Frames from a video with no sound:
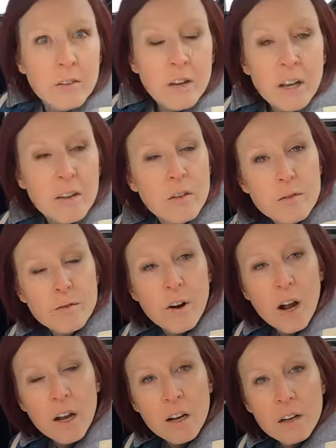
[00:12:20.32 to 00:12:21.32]
Sitting in the
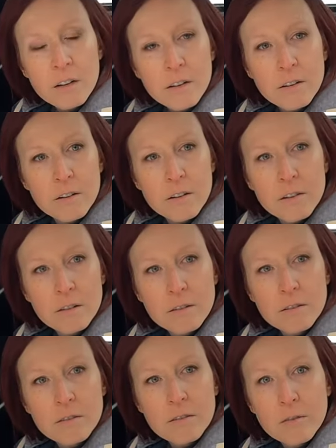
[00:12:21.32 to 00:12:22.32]
front,
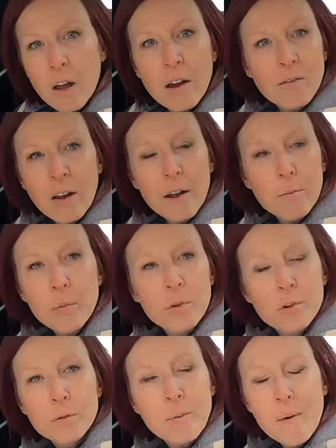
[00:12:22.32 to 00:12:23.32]

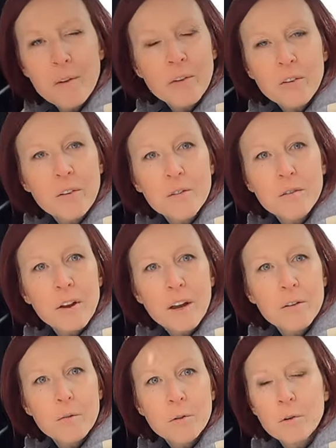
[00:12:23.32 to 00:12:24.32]
ample amounts of
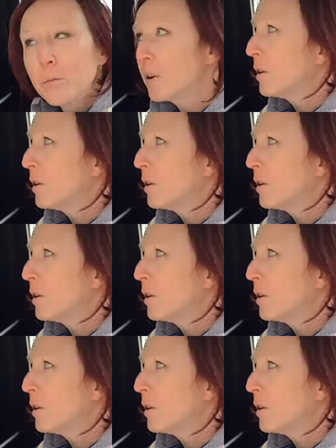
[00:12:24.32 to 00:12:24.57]
headroom.